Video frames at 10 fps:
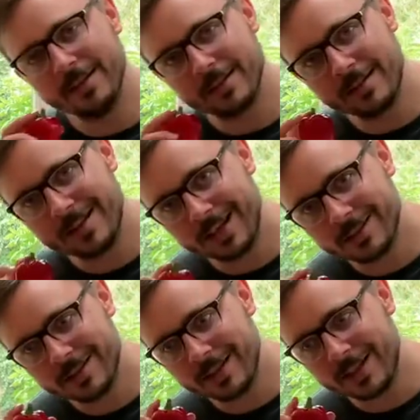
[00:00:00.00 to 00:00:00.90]

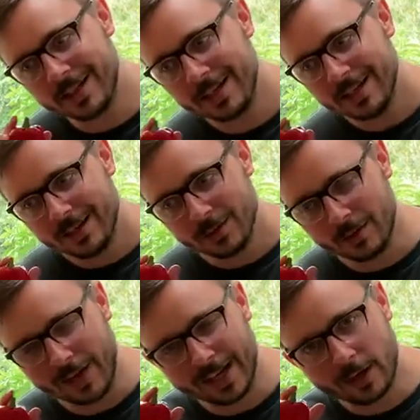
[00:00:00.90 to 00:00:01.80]
essentially sort of
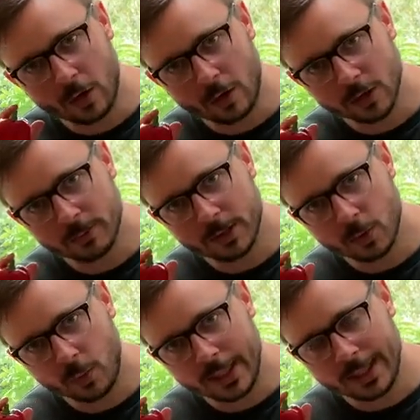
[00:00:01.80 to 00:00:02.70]
like a cross
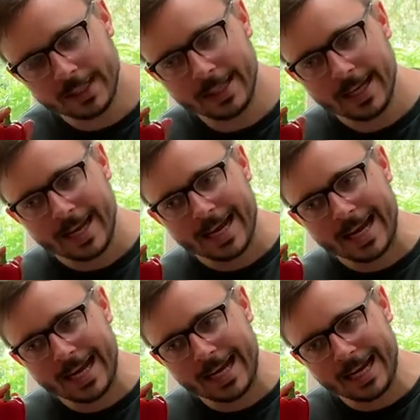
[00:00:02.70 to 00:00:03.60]
between
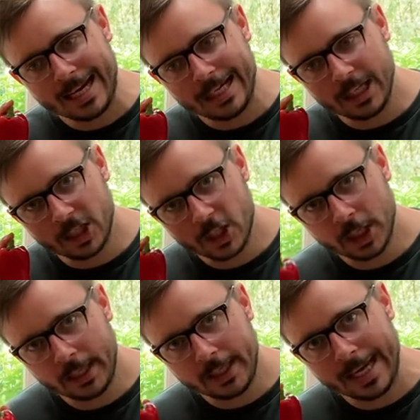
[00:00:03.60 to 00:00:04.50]
a
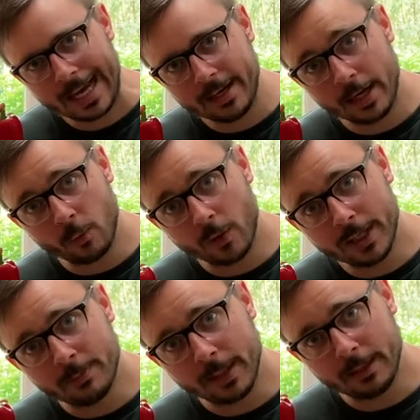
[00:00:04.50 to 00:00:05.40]
chili and a
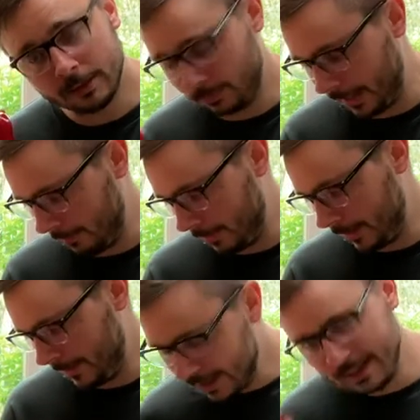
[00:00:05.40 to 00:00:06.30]
red bell
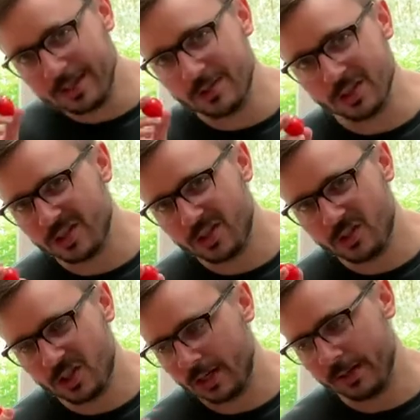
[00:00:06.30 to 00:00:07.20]
pepper. And these are just
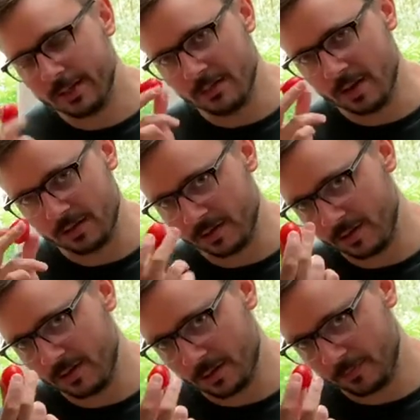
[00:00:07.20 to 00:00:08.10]
cherry tomatoes. You
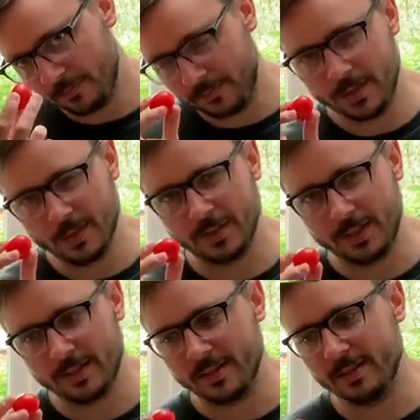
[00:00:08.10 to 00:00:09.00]
know what
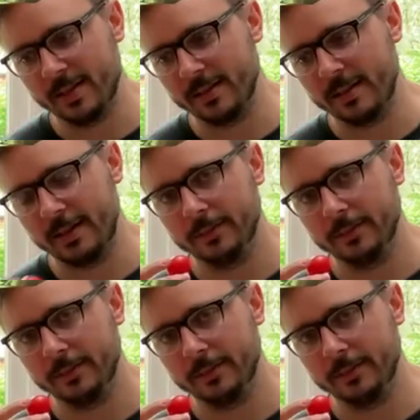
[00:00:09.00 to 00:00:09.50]
these things taste like.